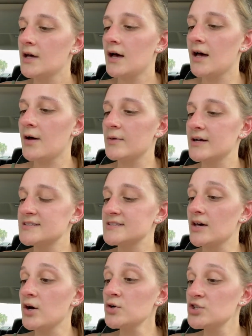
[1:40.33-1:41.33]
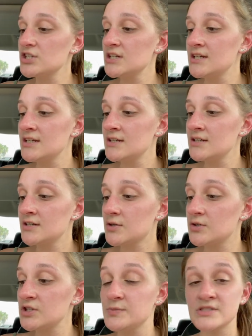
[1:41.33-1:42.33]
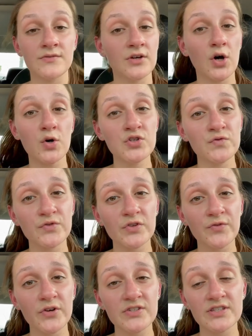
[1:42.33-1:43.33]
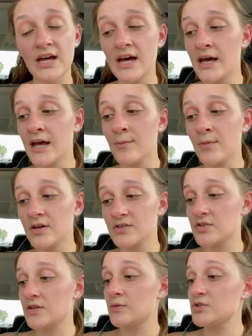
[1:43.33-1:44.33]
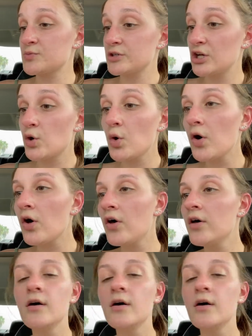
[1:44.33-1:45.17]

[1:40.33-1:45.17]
Um, we got to see the ocean, go in the Pacific Ocean for the first time, so that was pretty cool.